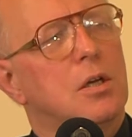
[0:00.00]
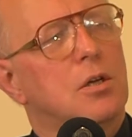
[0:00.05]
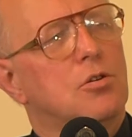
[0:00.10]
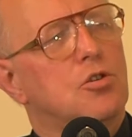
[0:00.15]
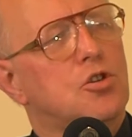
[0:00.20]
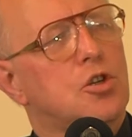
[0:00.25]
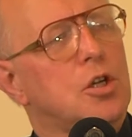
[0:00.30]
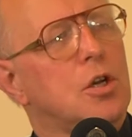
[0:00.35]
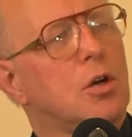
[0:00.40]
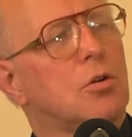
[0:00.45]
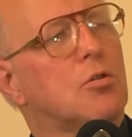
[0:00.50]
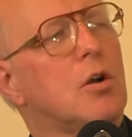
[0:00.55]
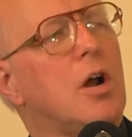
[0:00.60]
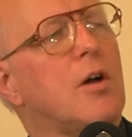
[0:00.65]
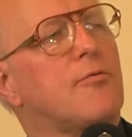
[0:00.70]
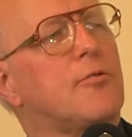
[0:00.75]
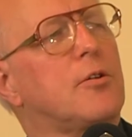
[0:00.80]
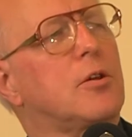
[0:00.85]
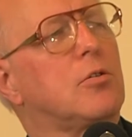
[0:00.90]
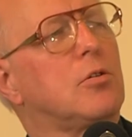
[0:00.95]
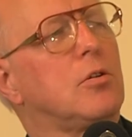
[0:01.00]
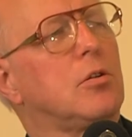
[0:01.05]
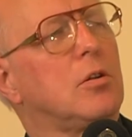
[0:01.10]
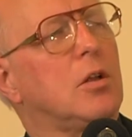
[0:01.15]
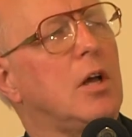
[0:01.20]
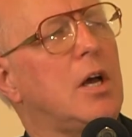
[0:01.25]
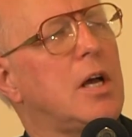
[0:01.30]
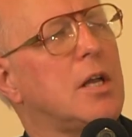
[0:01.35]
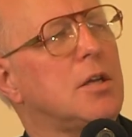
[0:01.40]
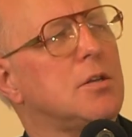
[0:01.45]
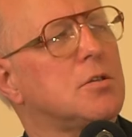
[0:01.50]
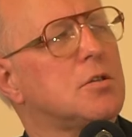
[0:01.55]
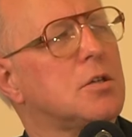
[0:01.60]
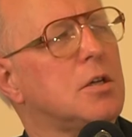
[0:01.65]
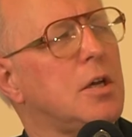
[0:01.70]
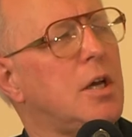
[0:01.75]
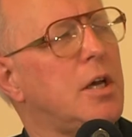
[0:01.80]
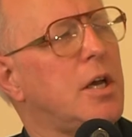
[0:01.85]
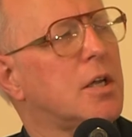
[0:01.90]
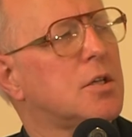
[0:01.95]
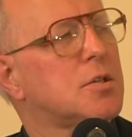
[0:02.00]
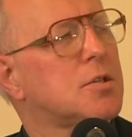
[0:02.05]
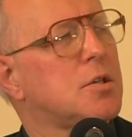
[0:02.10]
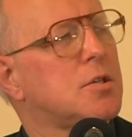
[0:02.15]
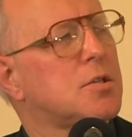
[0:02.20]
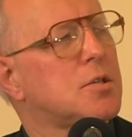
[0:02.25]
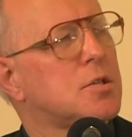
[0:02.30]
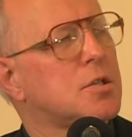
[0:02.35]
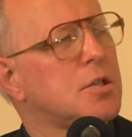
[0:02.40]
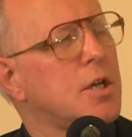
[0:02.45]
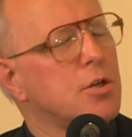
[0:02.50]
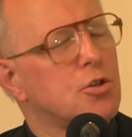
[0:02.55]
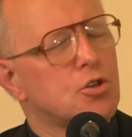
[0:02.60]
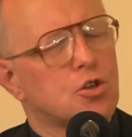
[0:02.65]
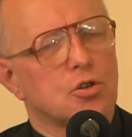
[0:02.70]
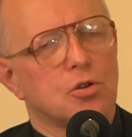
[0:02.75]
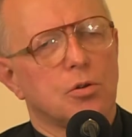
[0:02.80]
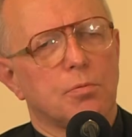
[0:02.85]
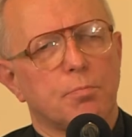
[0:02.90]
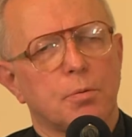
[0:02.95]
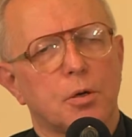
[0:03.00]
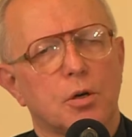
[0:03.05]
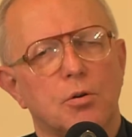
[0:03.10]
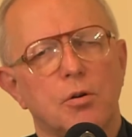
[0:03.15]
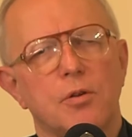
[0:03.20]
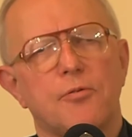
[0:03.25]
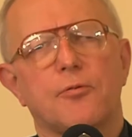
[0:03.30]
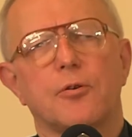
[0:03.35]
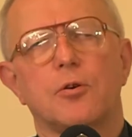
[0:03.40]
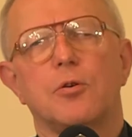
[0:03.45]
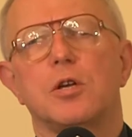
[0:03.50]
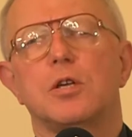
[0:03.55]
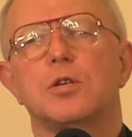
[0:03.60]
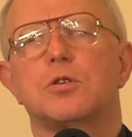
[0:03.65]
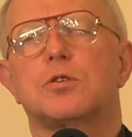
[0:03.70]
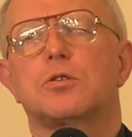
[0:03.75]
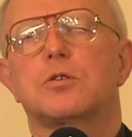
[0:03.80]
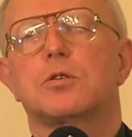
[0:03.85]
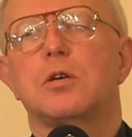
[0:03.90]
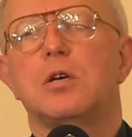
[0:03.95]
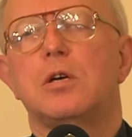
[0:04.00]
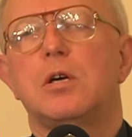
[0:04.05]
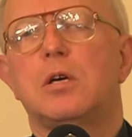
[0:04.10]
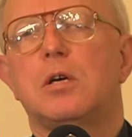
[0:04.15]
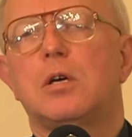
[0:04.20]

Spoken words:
geographical and existential peripheries,